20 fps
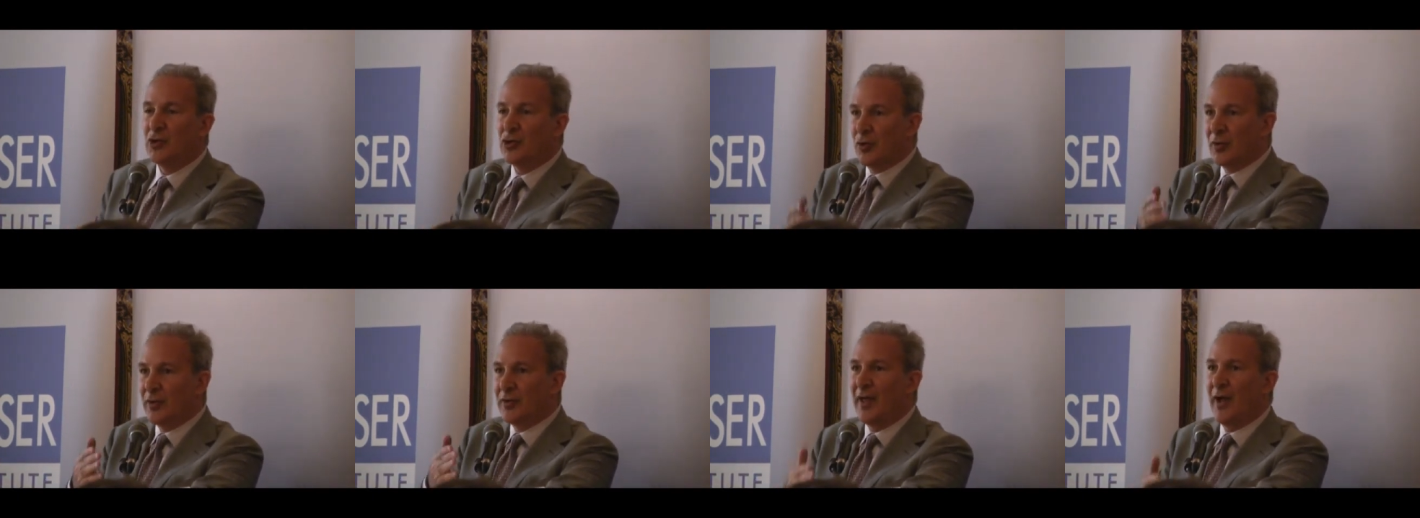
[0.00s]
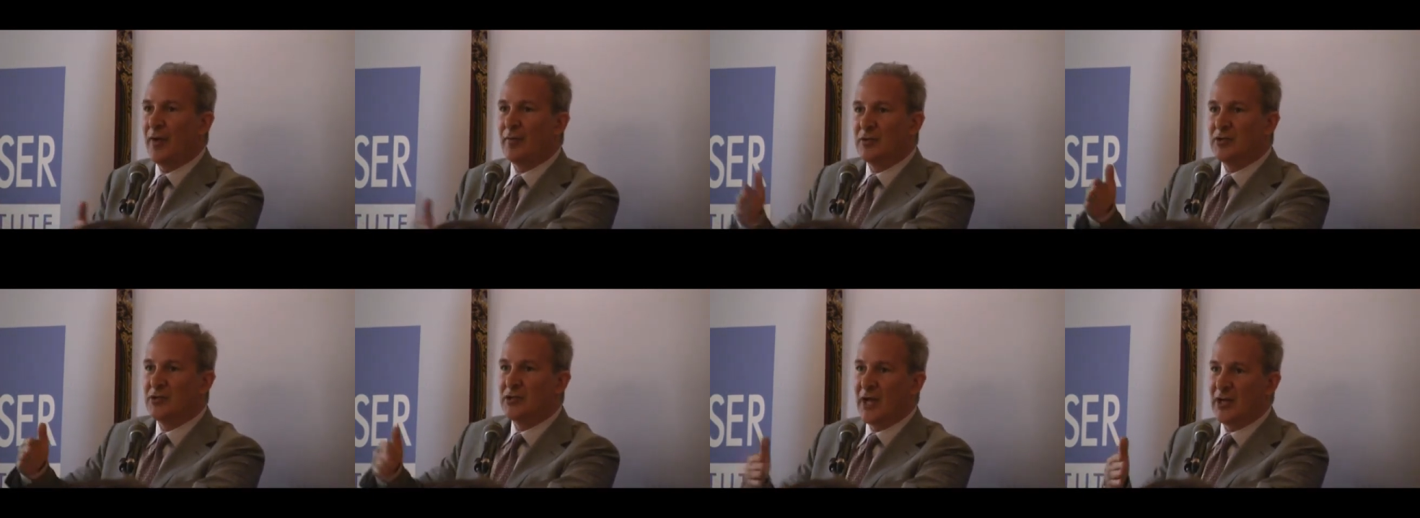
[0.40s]
During
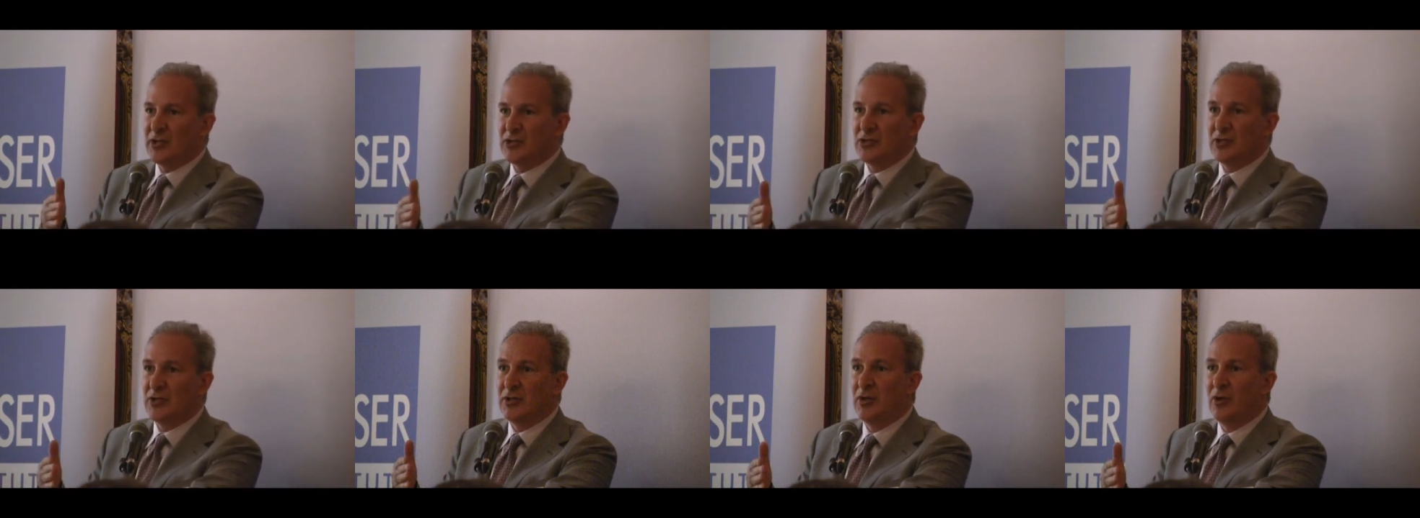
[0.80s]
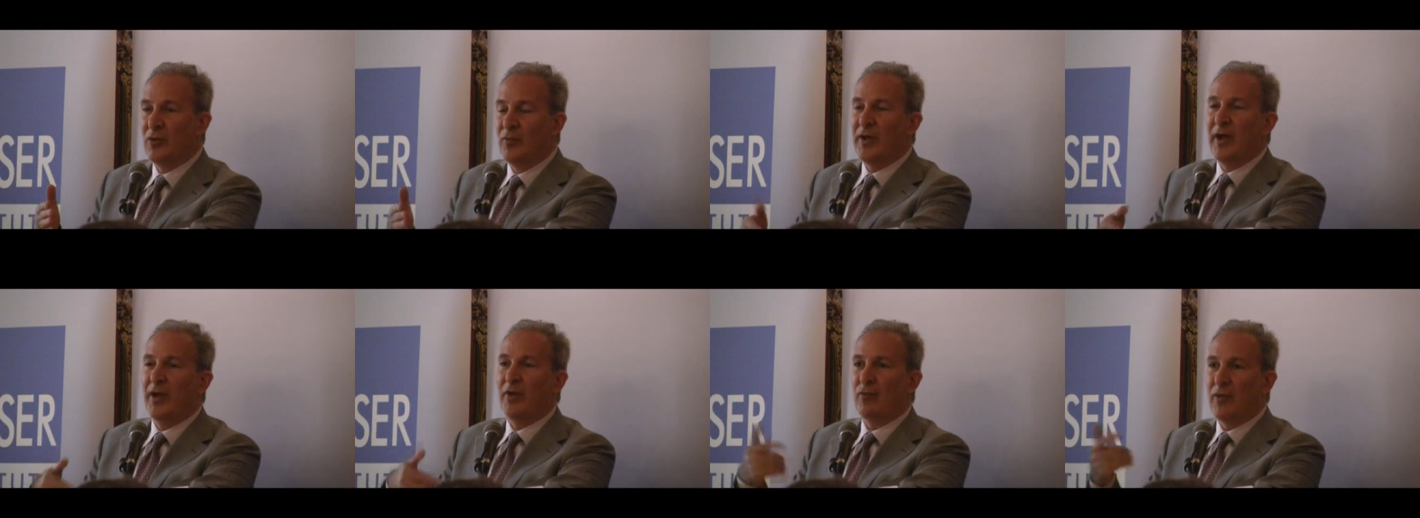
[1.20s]
that recession,
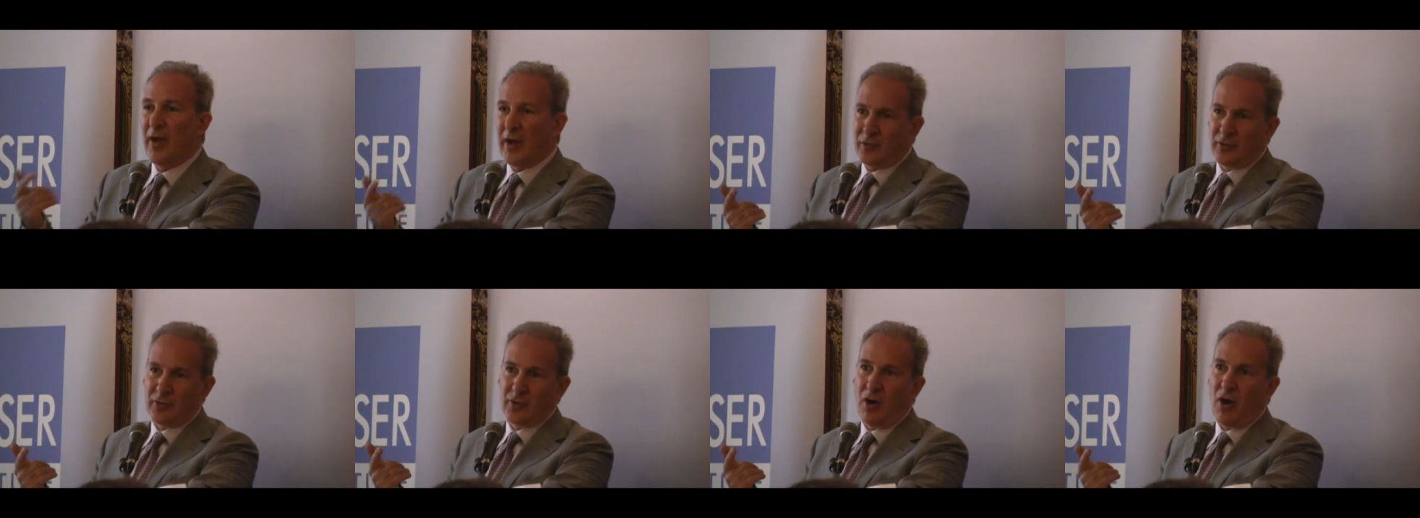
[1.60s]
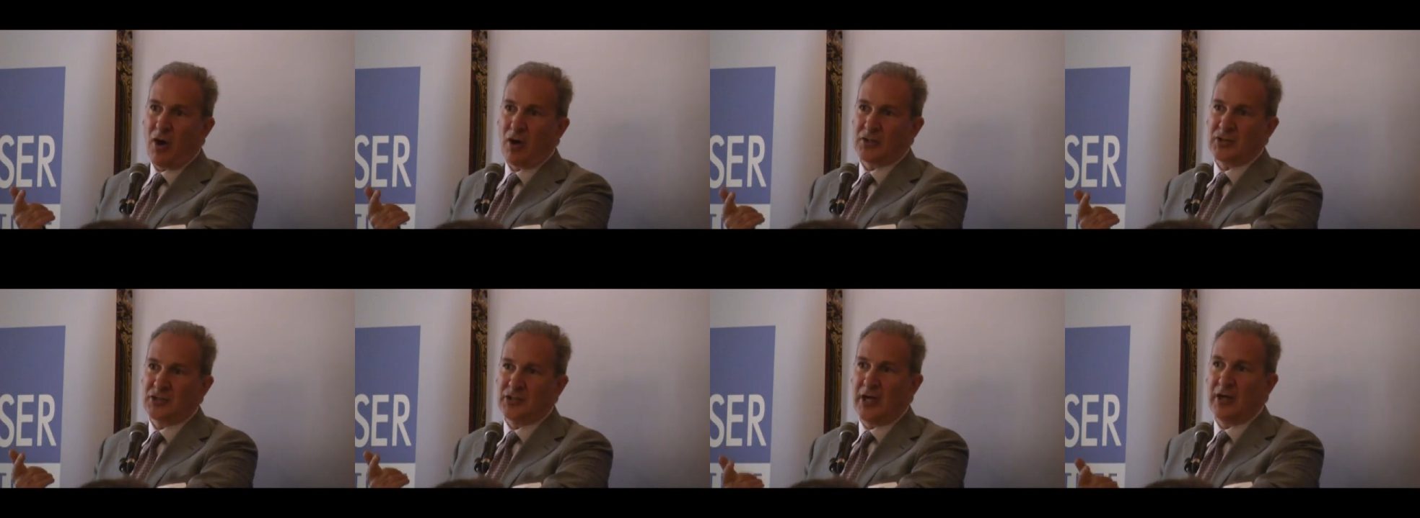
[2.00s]
we had record
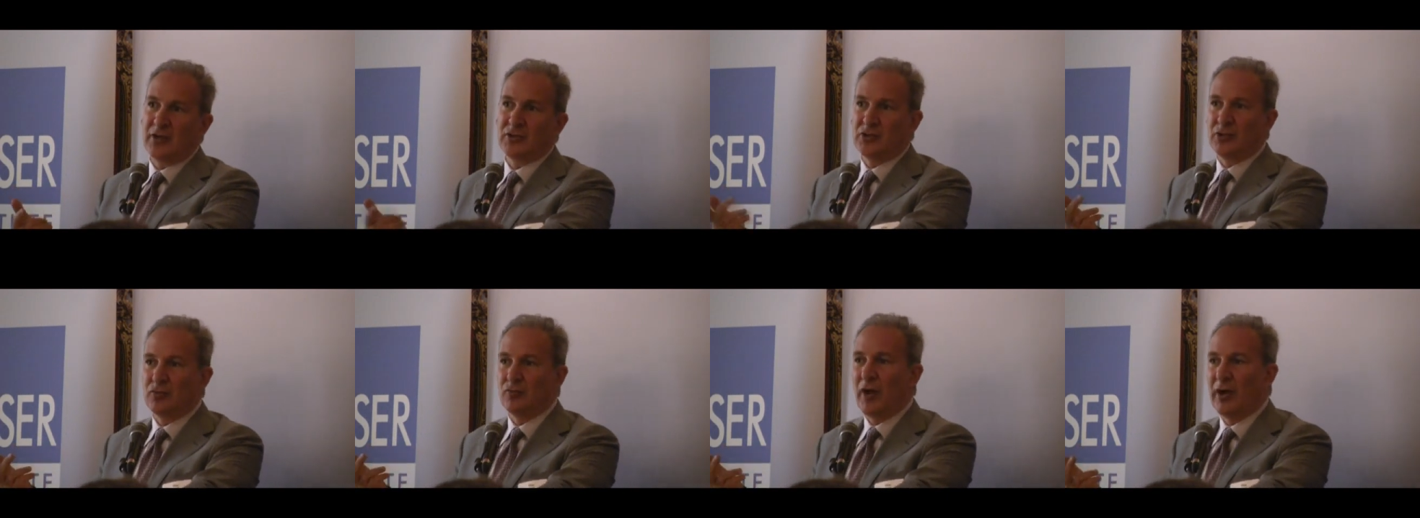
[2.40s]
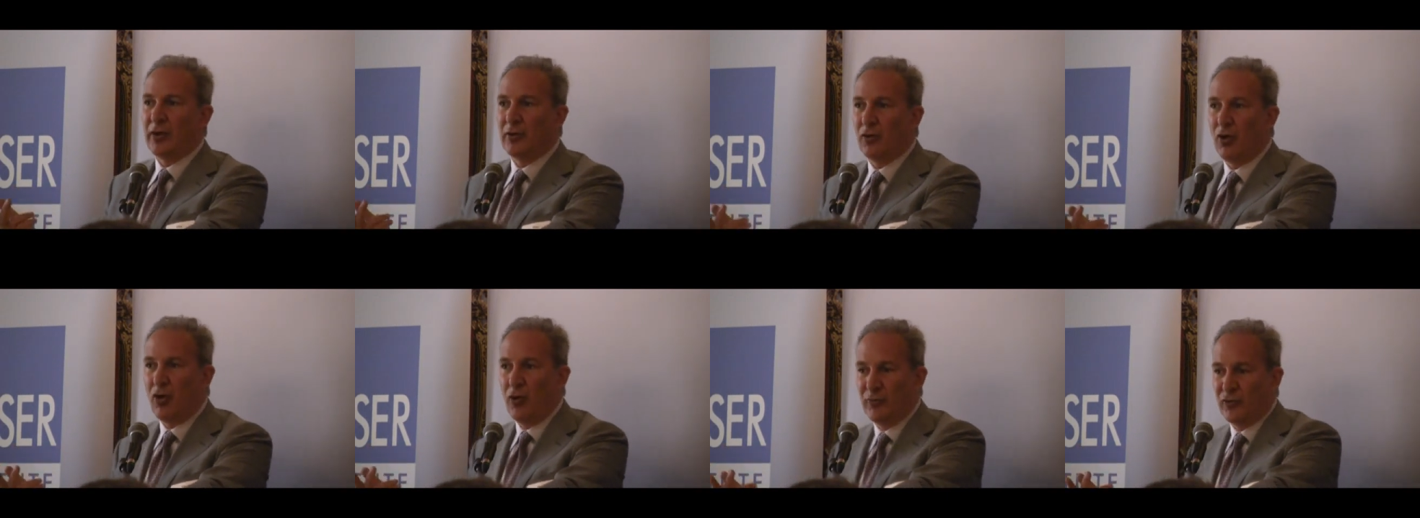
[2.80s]
car sales and
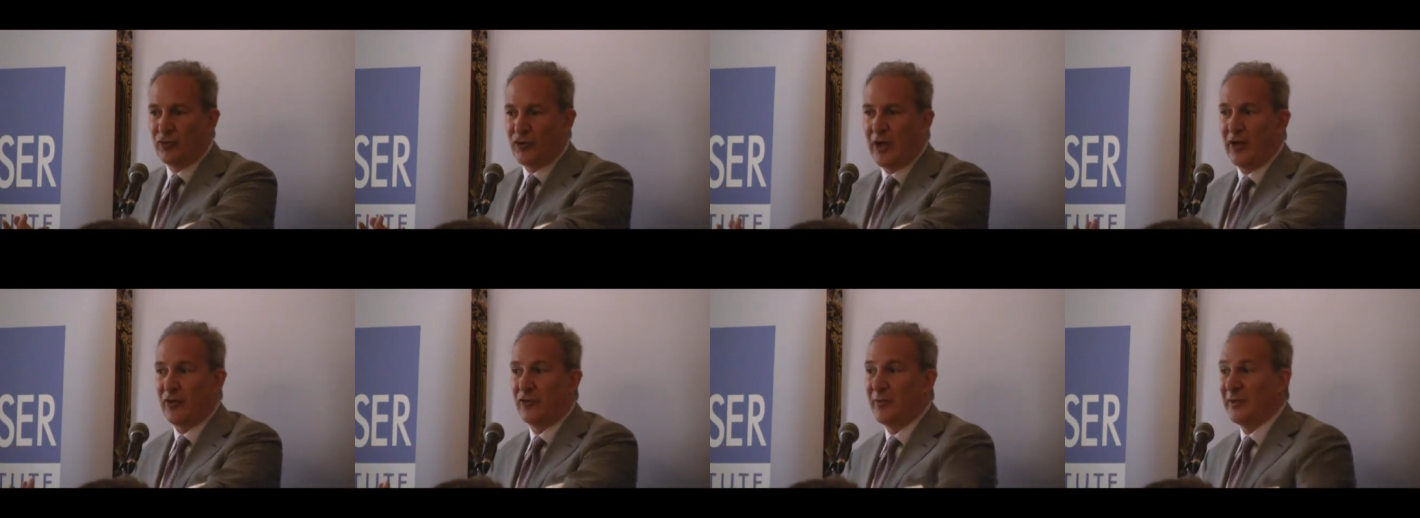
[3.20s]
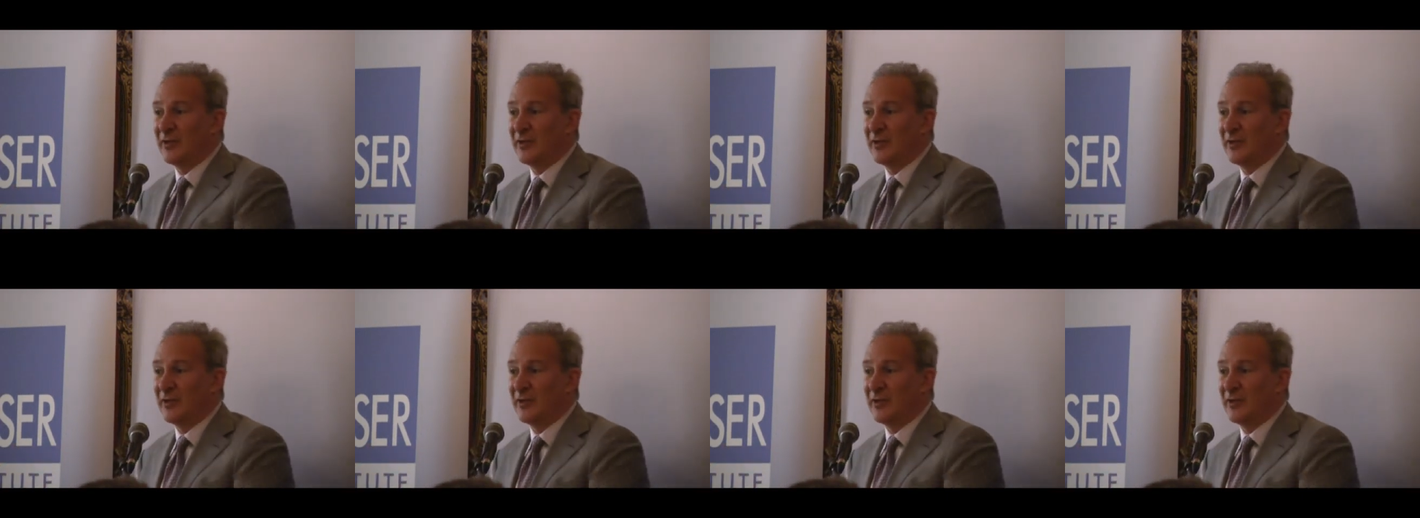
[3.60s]
record home sales.